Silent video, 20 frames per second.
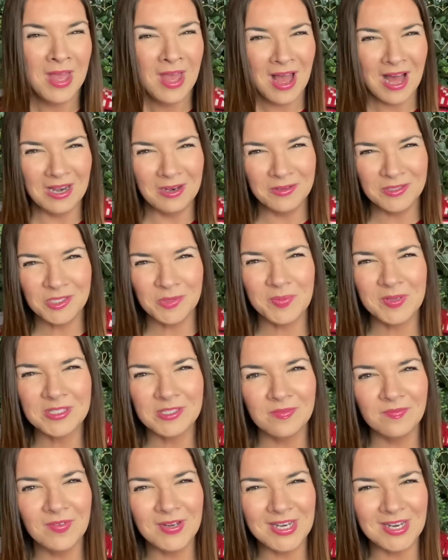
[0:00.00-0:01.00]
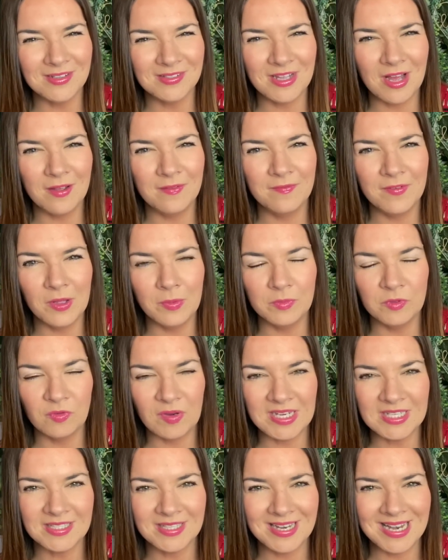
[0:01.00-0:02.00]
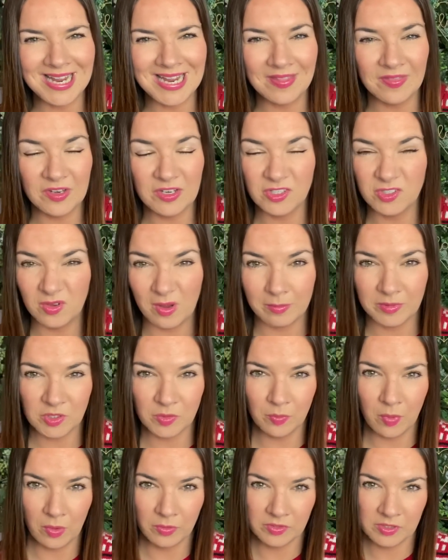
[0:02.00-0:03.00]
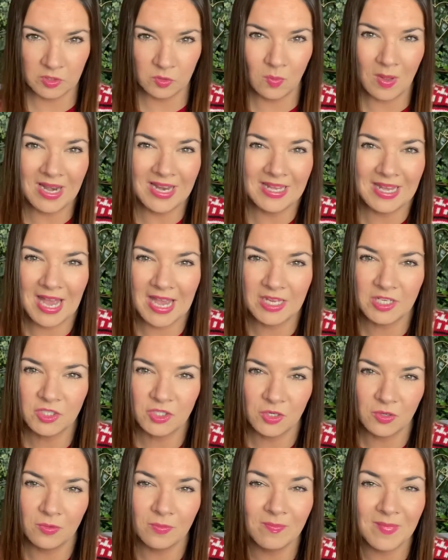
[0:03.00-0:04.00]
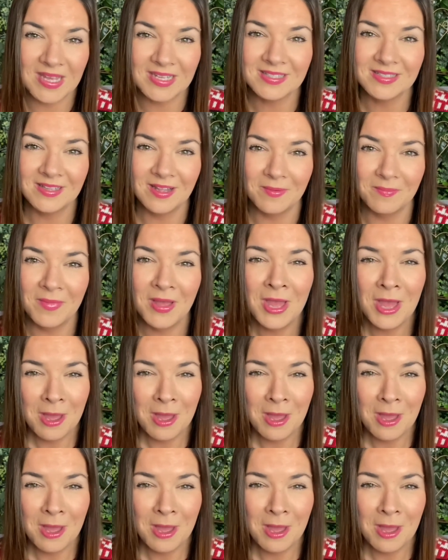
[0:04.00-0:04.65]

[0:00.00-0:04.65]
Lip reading: I'll also put some videos that I filmed recently in the description box as well, in case you missed them.